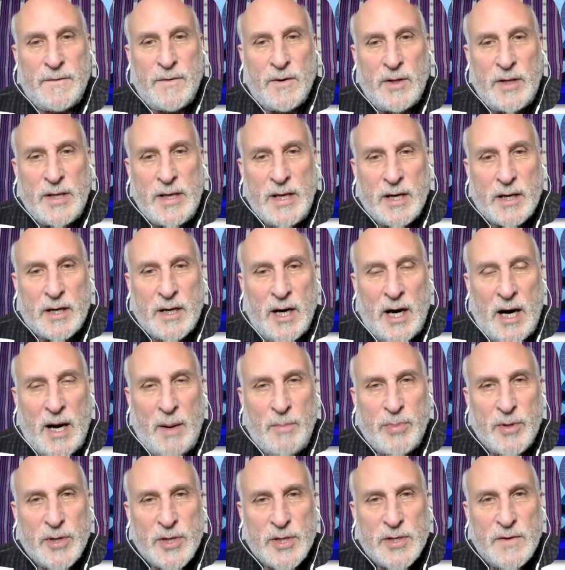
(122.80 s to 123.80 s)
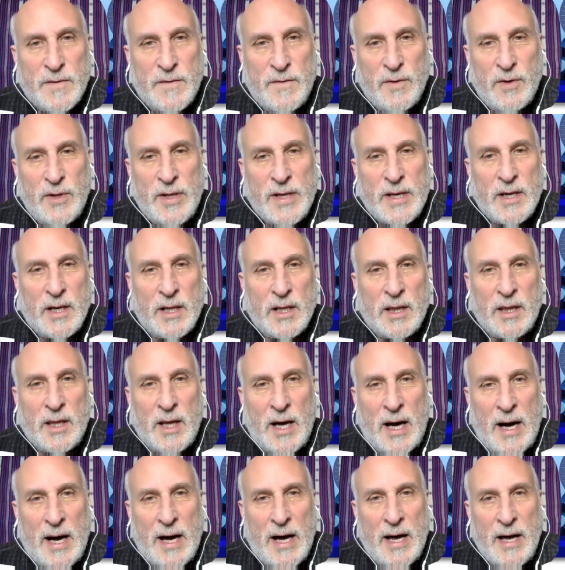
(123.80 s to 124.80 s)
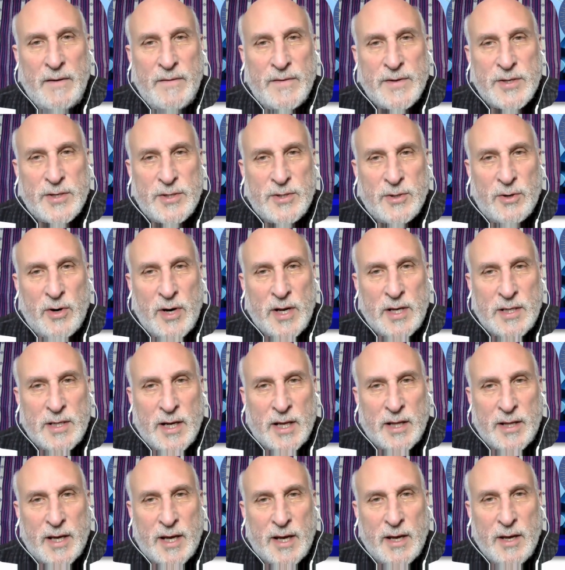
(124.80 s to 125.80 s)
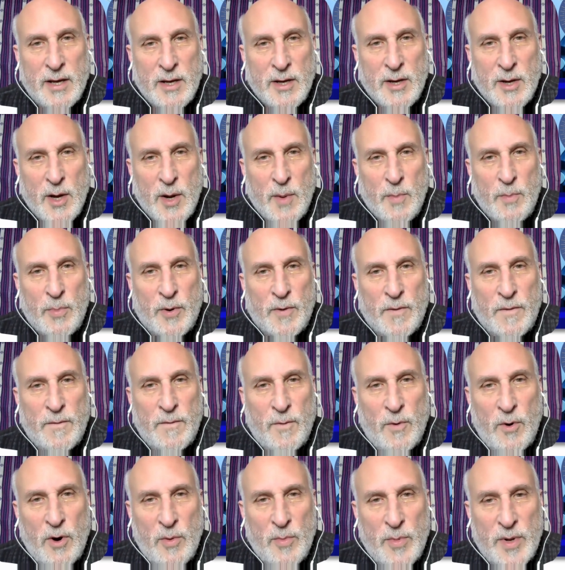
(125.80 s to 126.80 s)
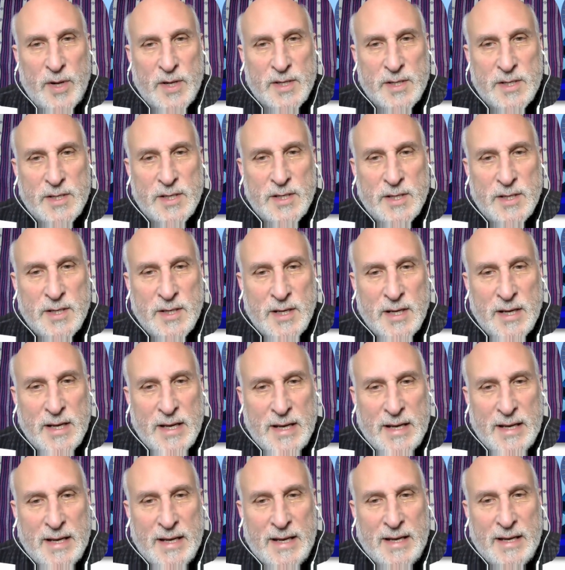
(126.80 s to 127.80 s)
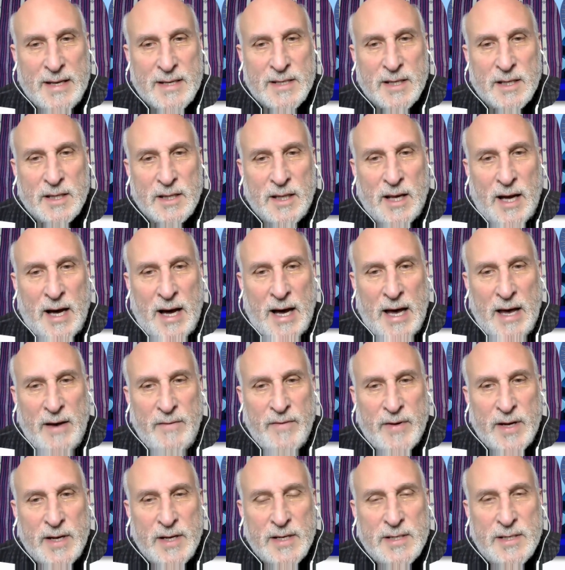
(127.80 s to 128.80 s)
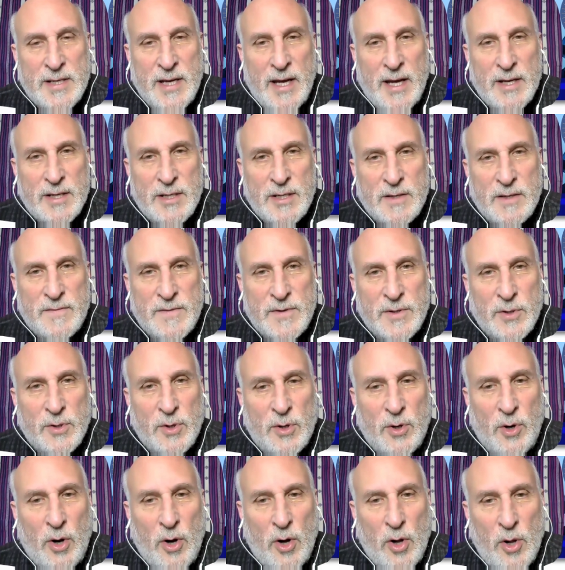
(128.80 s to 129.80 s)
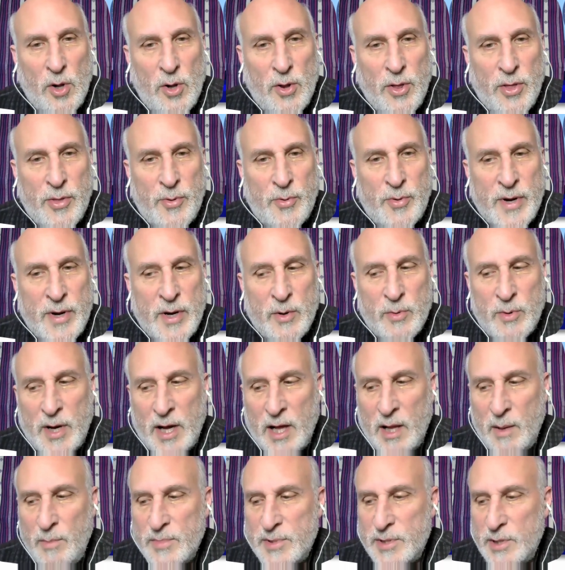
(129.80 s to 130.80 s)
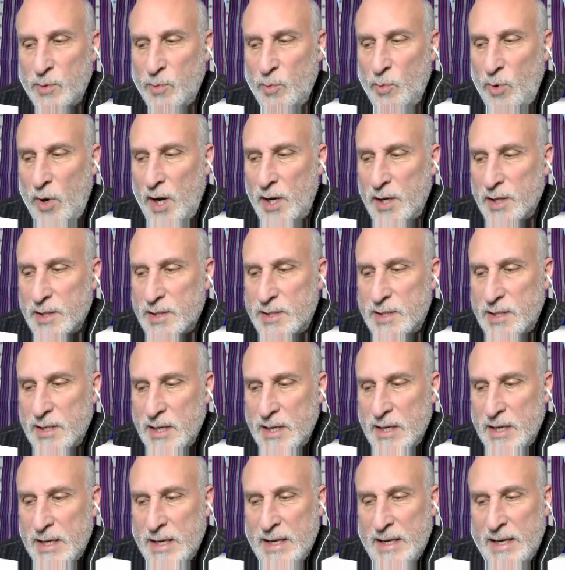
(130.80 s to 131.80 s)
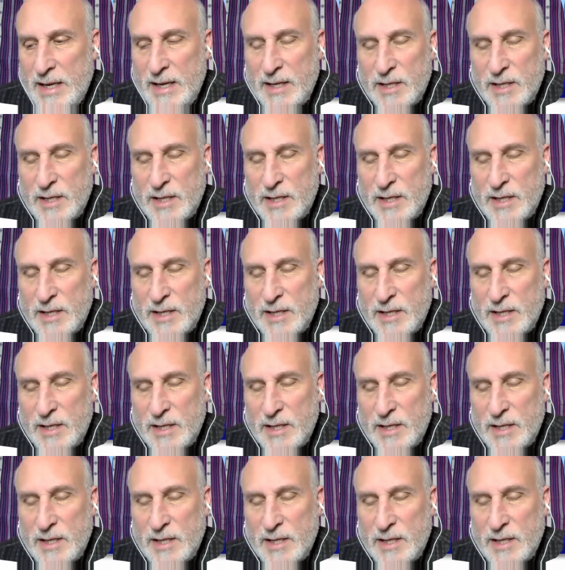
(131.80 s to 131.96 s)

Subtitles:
And a fully accomplished, fully alive storytelling performance is alive and attentive to all three realms at once.